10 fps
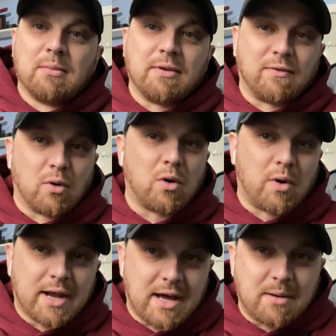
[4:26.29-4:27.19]
before
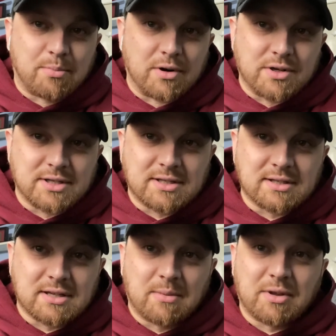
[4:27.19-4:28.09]
going ahead and
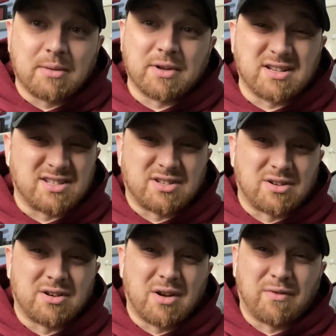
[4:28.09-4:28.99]
purchasing something, because it
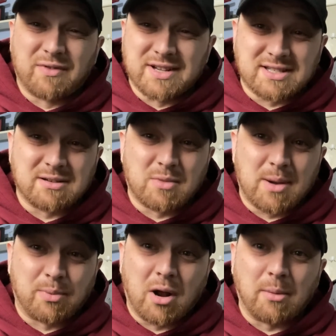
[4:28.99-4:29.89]
turned out fixing
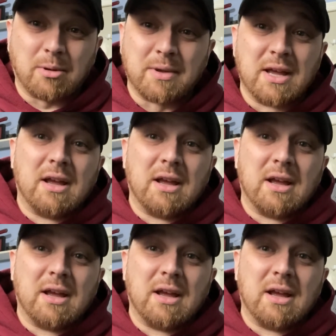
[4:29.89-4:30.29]
my problem.